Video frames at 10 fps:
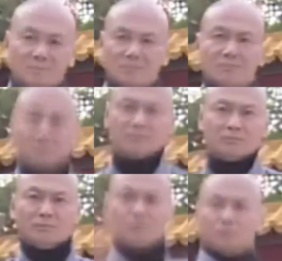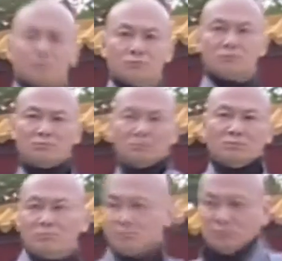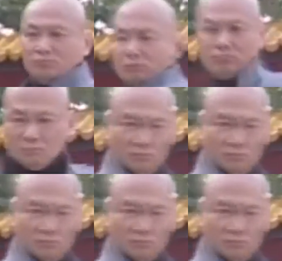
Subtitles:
(silence)